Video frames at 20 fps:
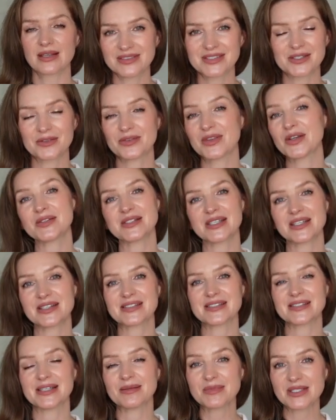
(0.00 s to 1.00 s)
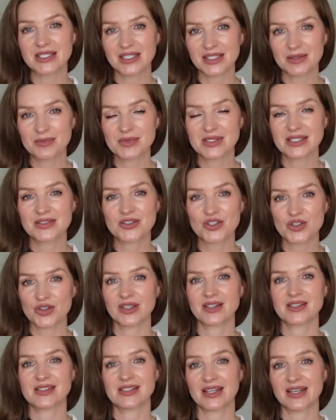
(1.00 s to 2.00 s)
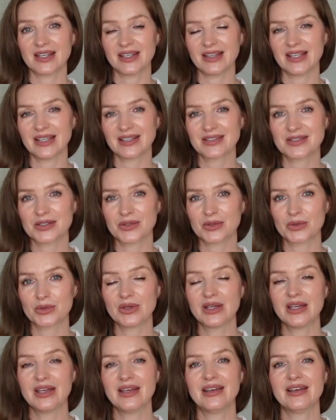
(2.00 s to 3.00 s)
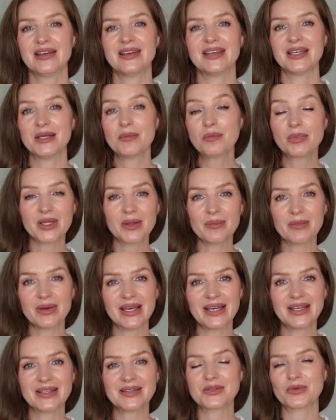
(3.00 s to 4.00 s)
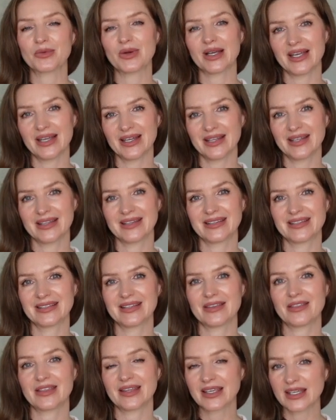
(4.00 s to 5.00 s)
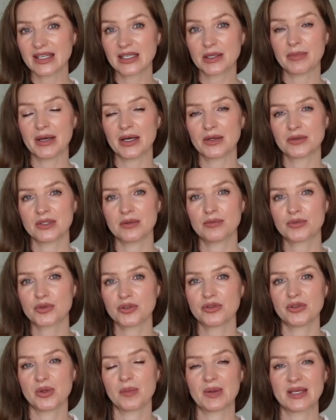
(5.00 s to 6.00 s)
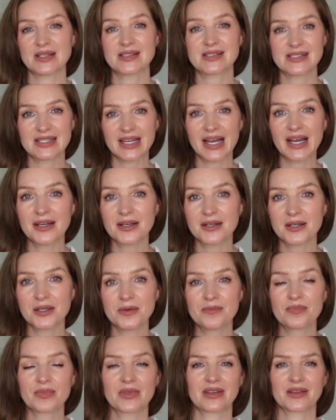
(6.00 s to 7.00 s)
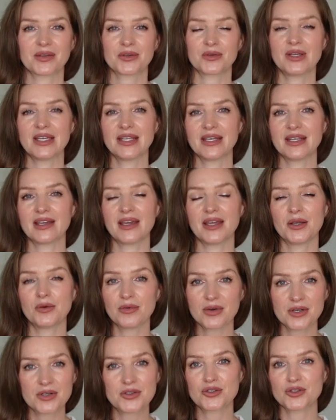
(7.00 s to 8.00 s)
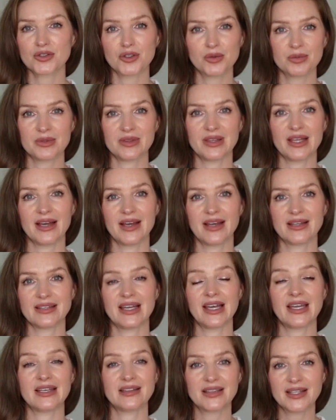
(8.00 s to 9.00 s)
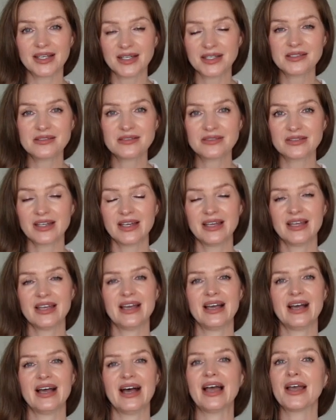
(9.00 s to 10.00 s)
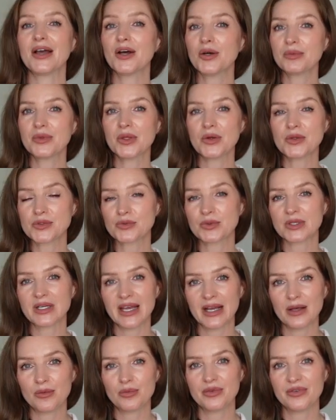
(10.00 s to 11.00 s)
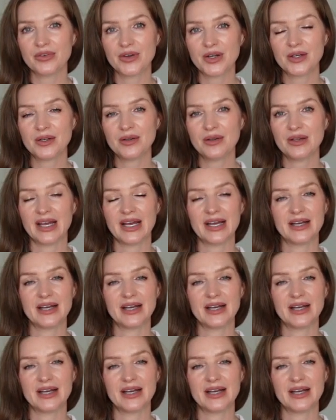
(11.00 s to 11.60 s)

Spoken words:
So, those are some tips and tricks that I like to implement when thinking about improving my style, creating a wardrobe that I love. I hope those were helpful.